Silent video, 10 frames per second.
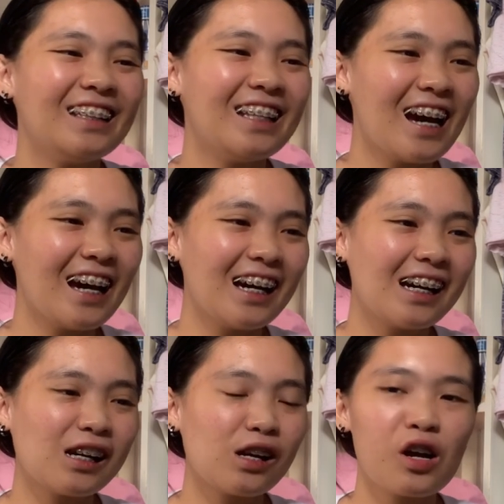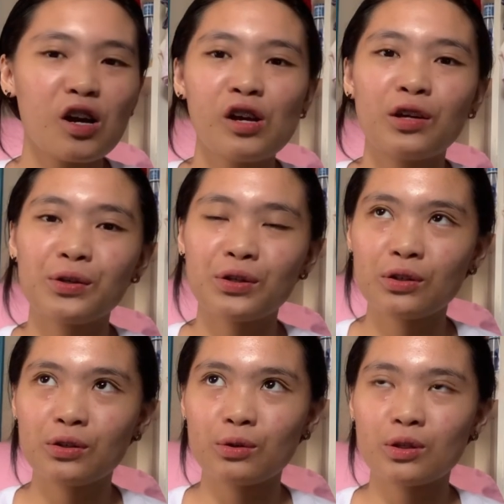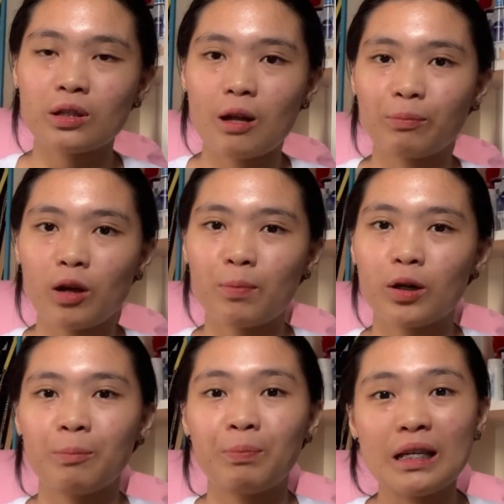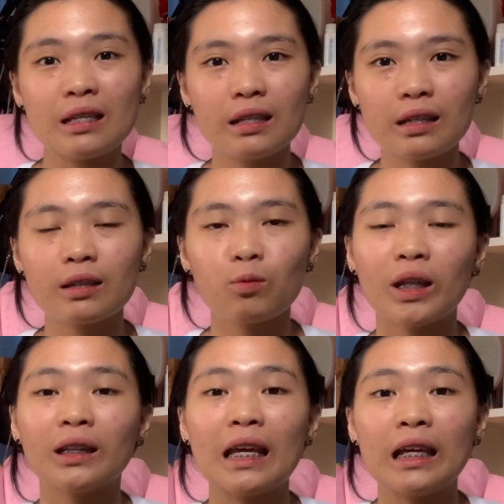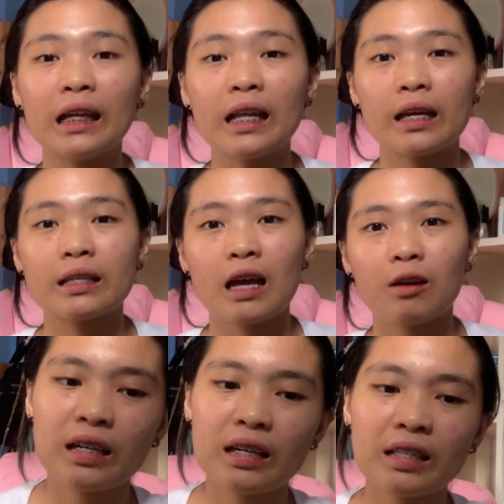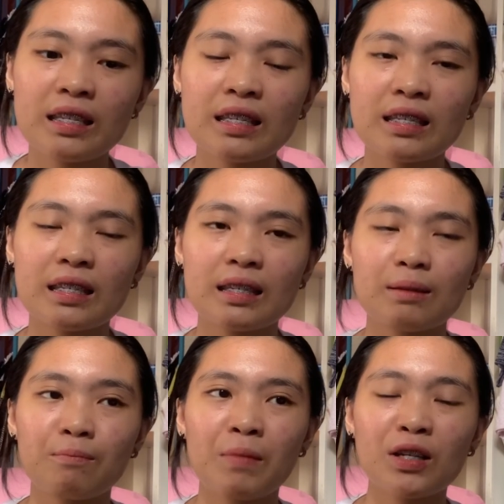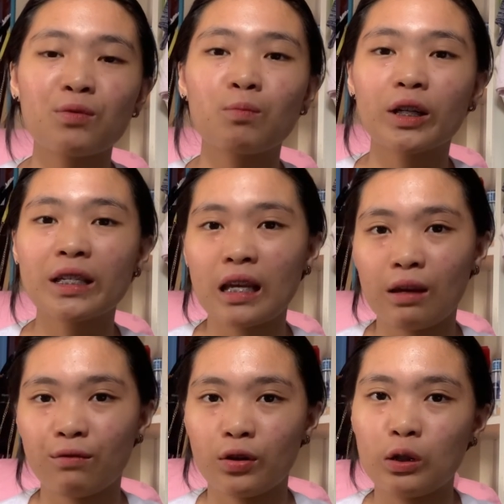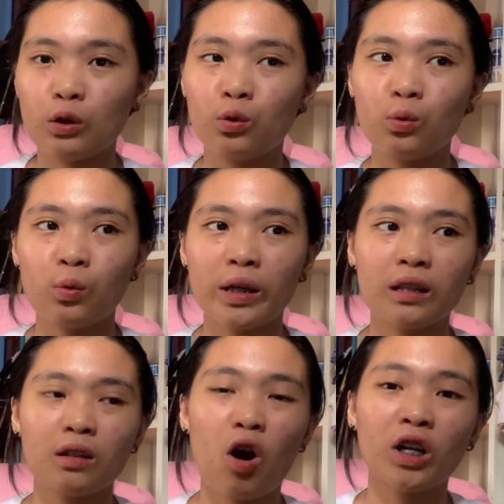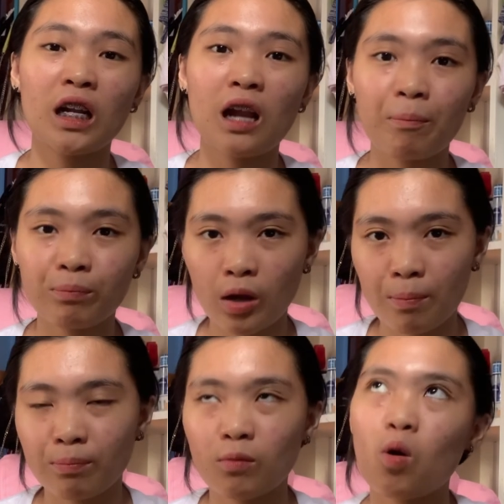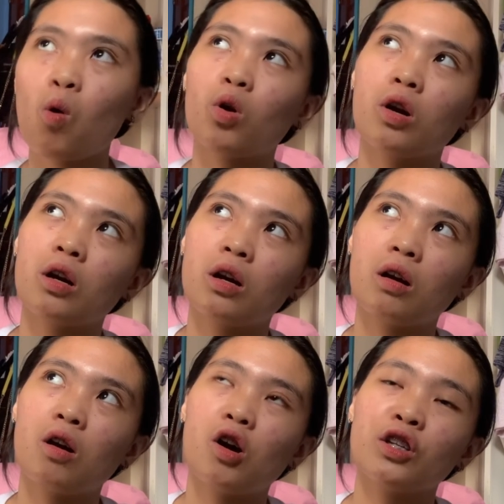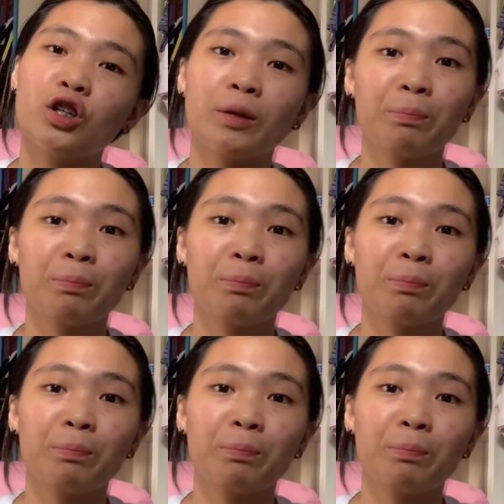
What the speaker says: na you should use laptop or PCs when taking the exam. It is much more safer to do it on a laptop or on your